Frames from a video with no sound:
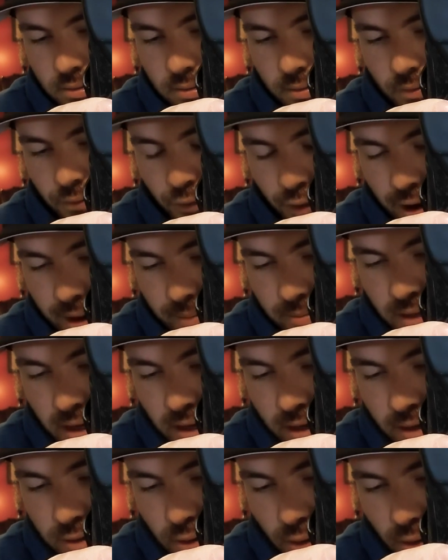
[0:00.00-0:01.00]
frames.
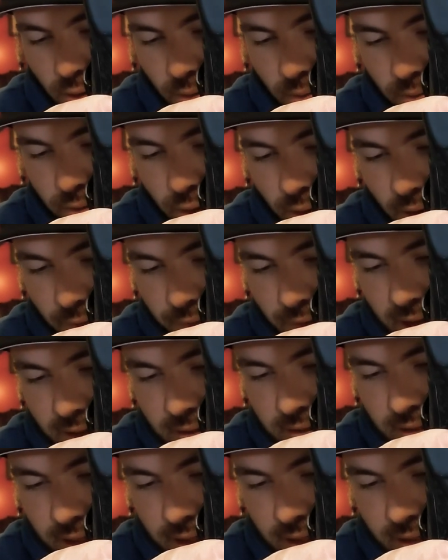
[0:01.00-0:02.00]
So UFS
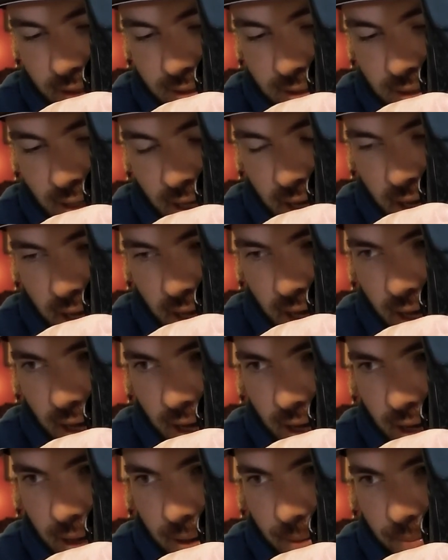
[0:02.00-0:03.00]
is
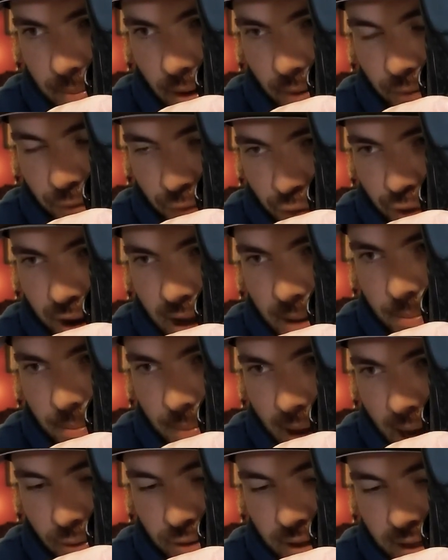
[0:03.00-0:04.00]
a frame
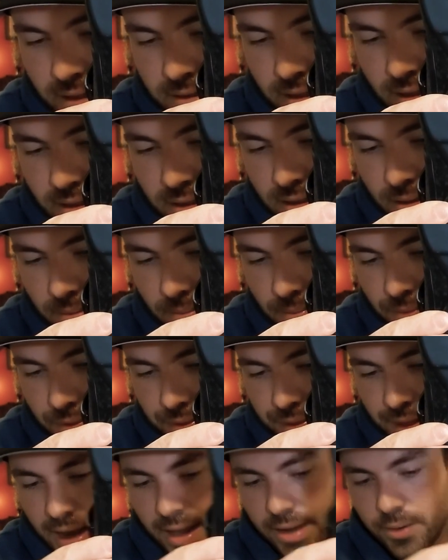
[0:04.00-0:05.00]
mounting system
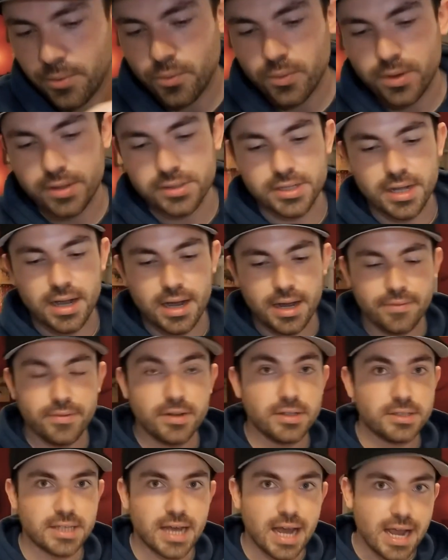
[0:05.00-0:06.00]
that was kind of
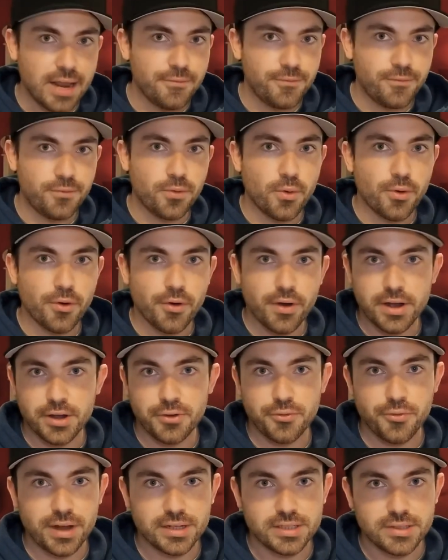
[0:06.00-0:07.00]
designed for
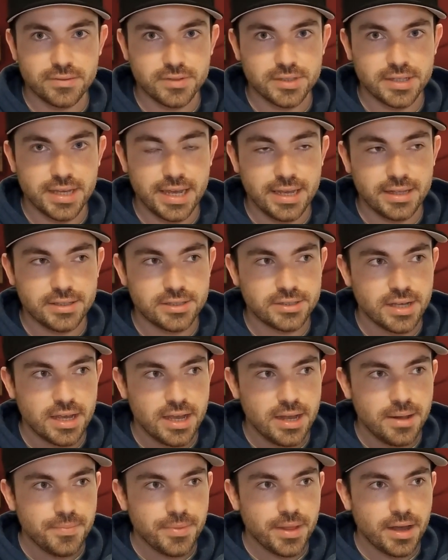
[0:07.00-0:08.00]
aggressive skates.
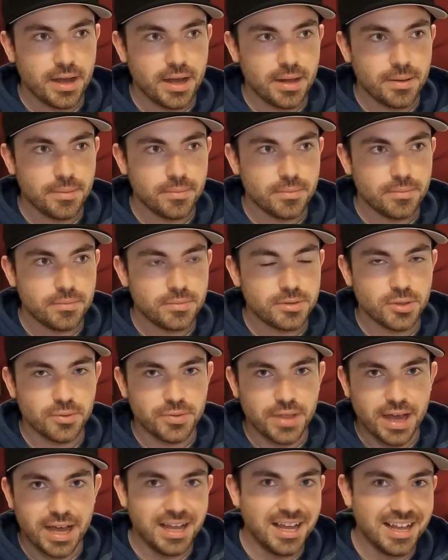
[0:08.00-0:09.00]
So
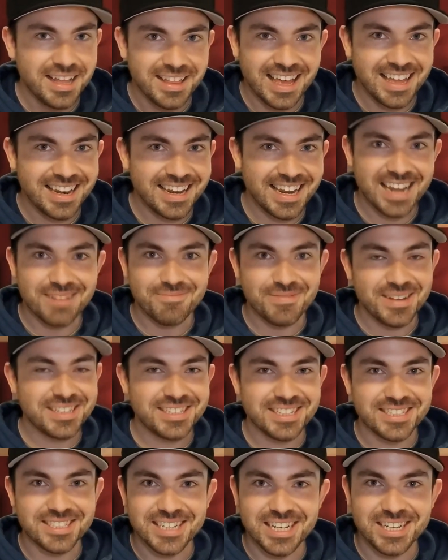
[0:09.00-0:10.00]
that again makes this
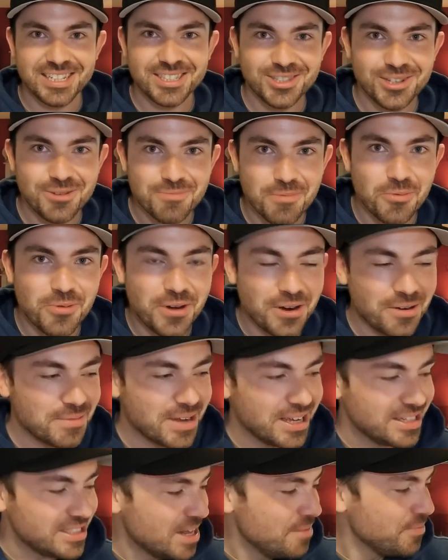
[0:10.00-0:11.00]
skate super weird
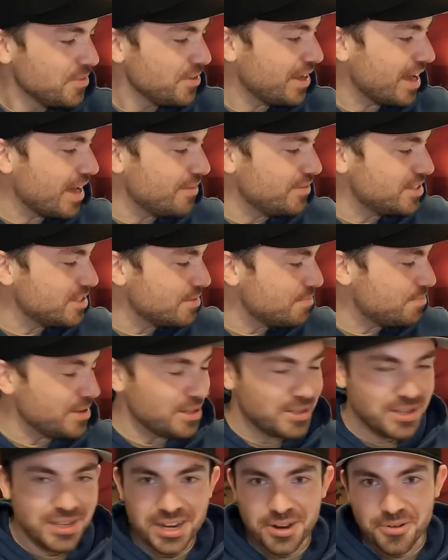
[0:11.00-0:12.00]
because you have this
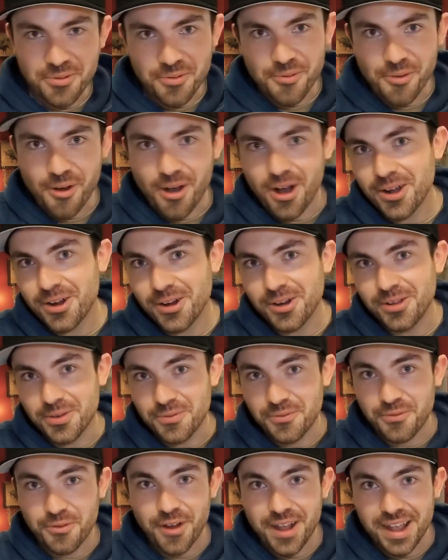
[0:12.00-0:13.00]
ability to rocker the
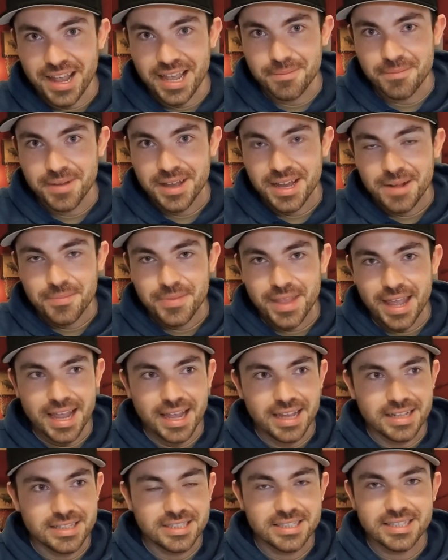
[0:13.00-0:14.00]
frame
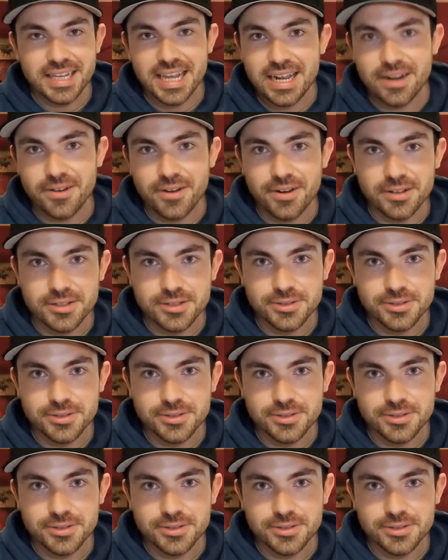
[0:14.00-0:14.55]
and skate on it